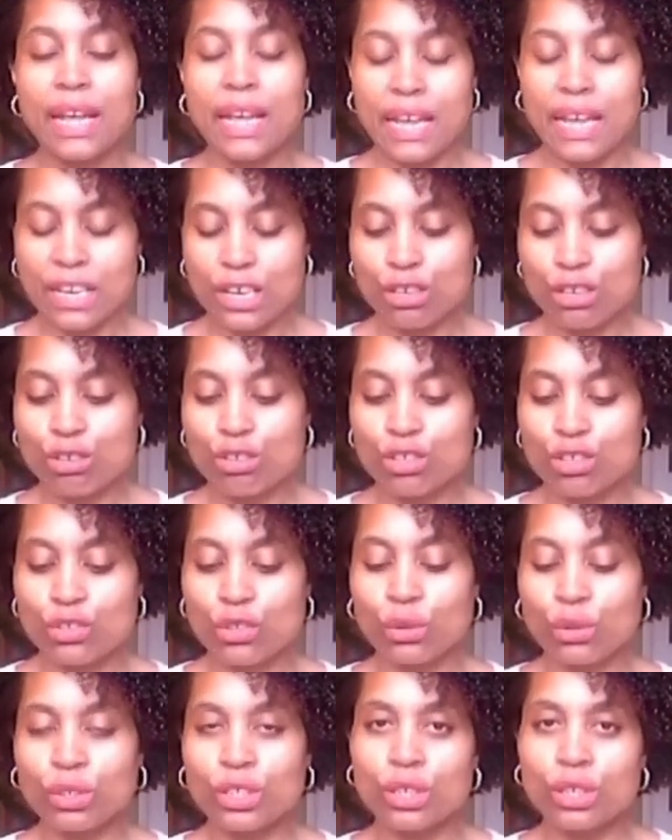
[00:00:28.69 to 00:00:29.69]
And then
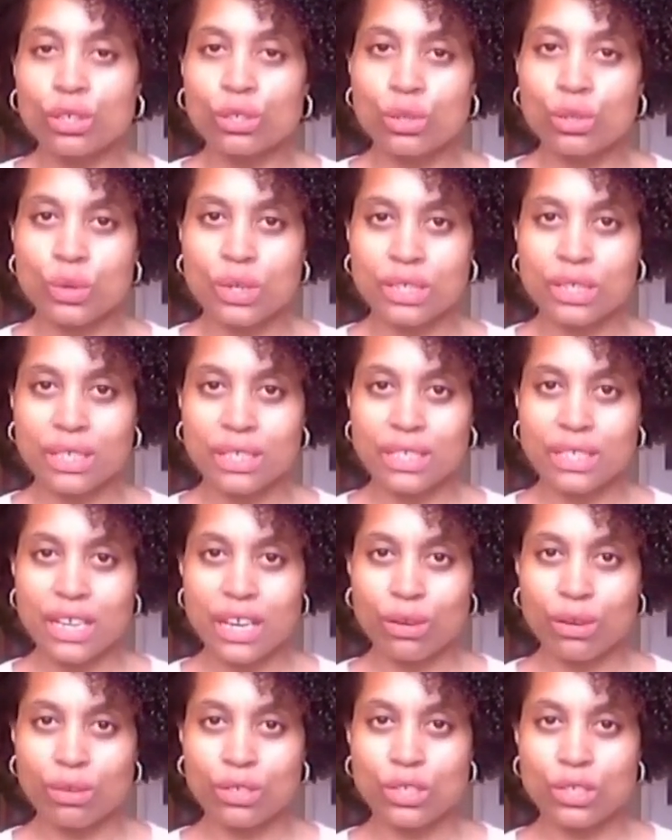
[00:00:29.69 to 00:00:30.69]
you'll notice that the
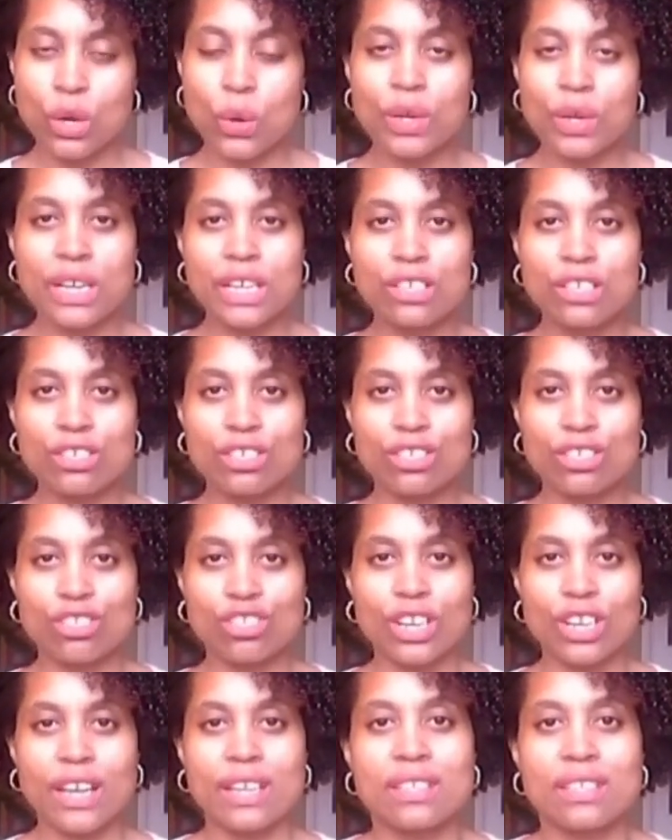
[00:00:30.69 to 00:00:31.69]
air is going into your
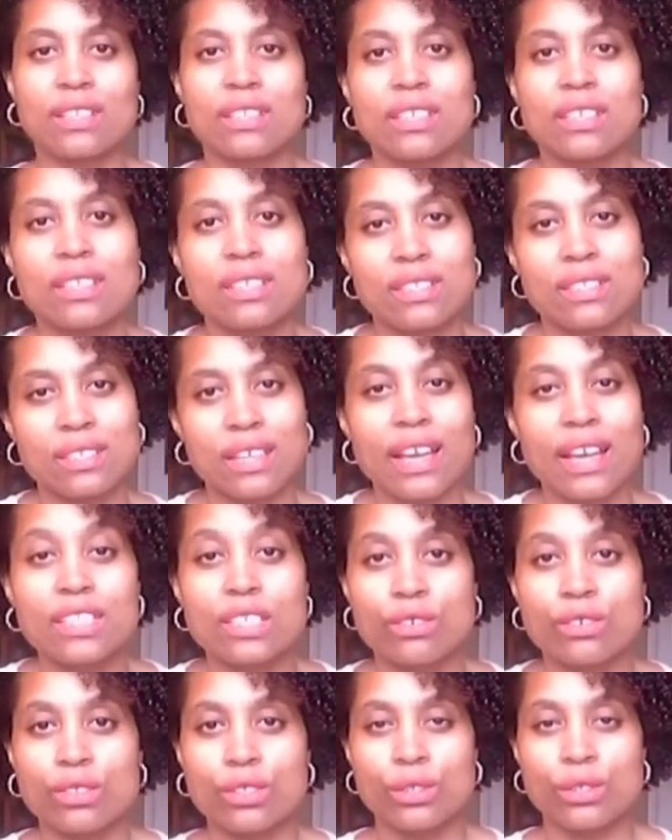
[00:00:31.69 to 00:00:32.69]
chest and the sides
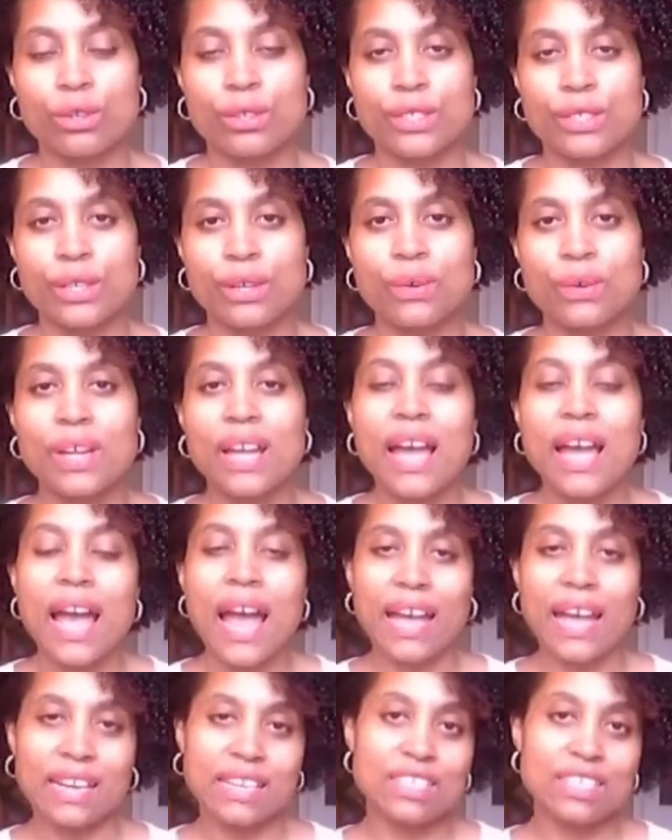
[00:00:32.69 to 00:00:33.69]
of your torso.
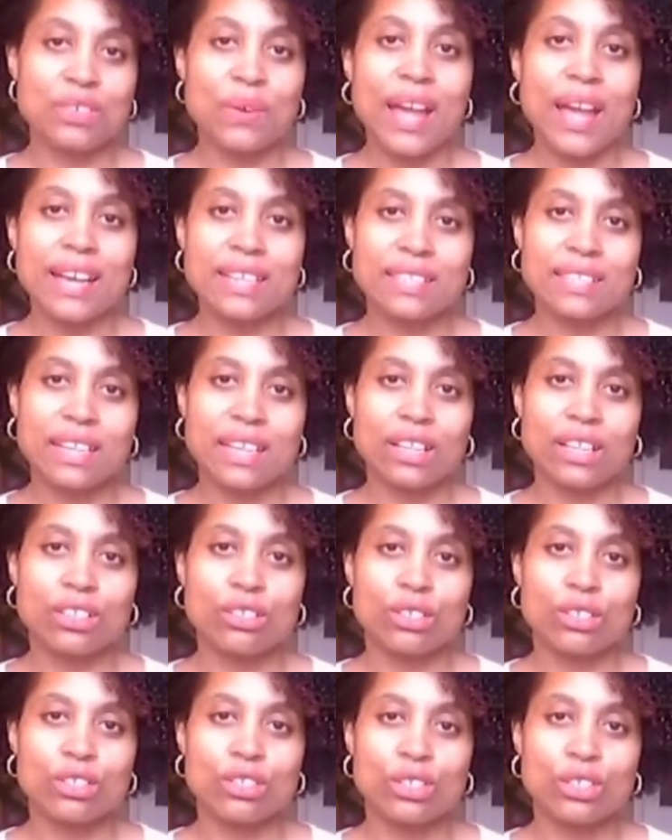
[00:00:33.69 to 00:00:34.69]
And as you exhale,
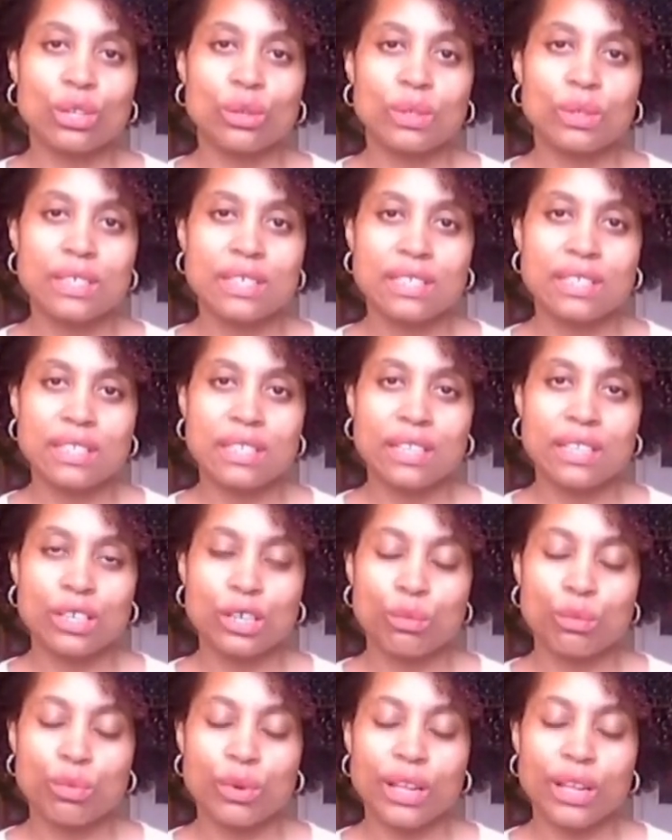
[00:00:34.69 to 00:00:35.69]
you'll slowly see that
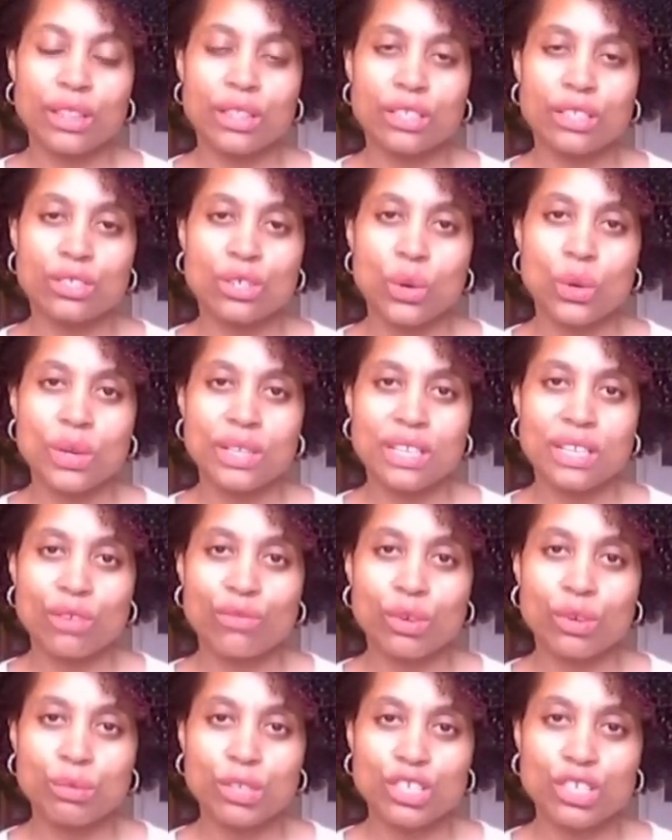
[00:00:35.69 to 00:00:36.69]
your breath is going down
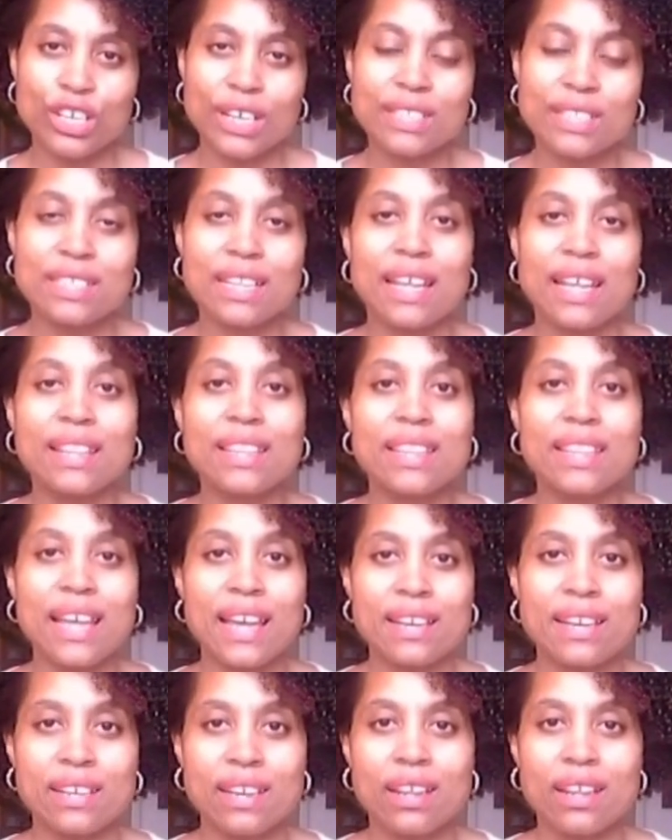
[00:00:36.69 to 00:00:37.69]
from your chest and
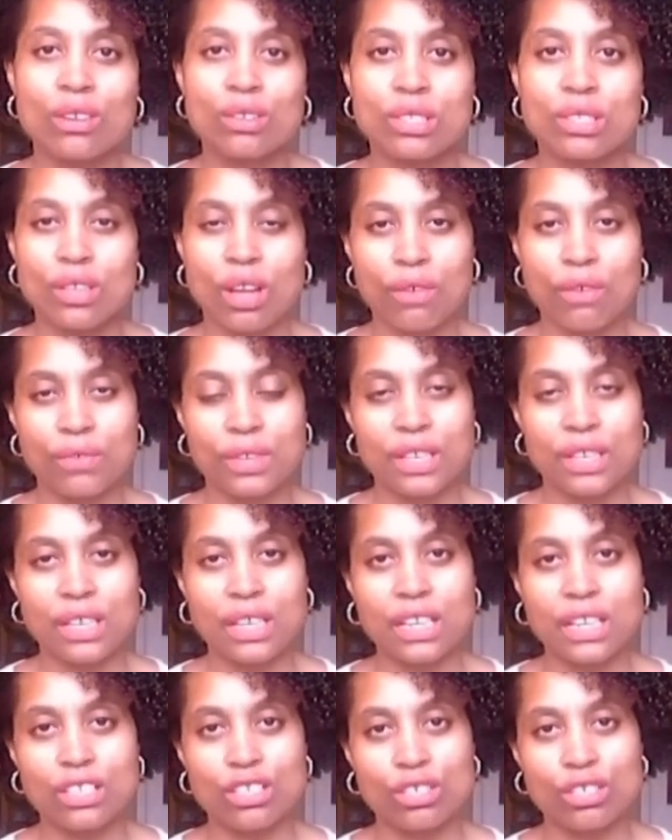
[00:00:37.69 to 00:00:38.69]
then
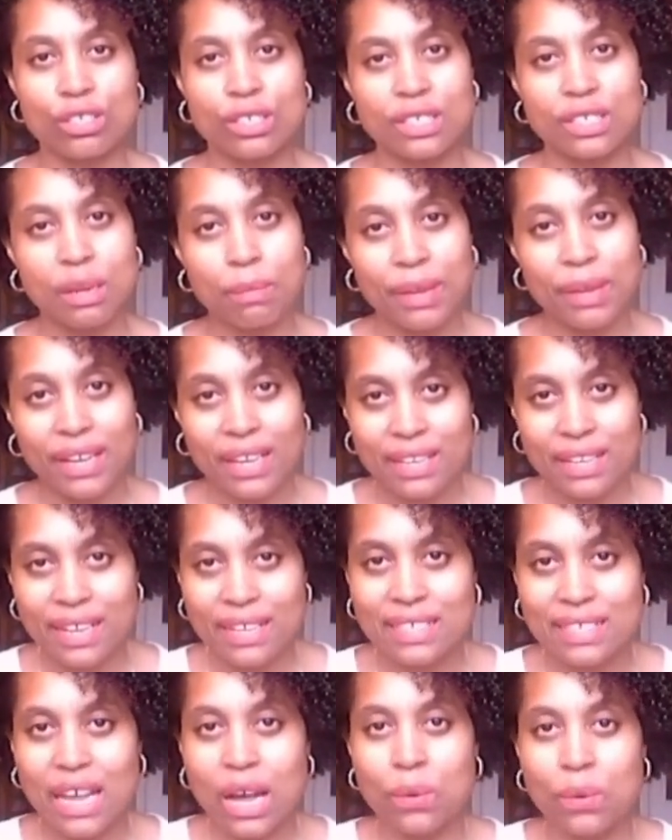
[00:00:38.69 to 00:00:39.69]
softening into your stomach. And
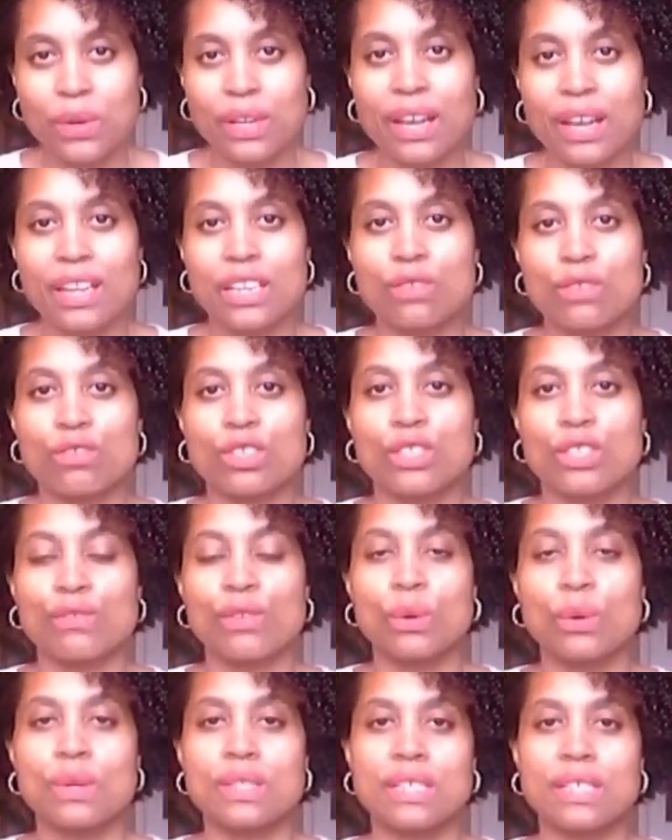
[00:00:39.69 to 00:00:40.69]
that's how it kind of just
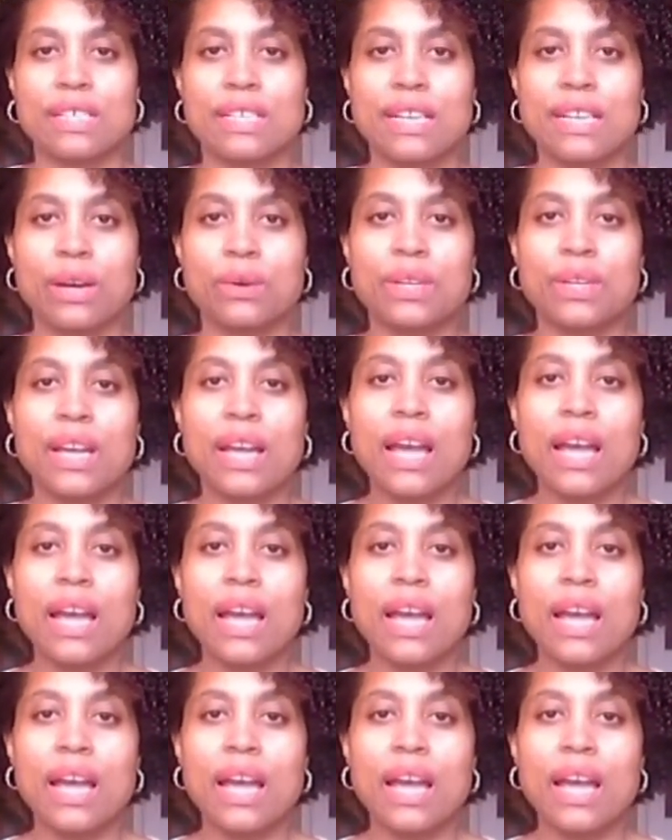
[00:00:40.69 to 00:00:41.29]
flows in and out.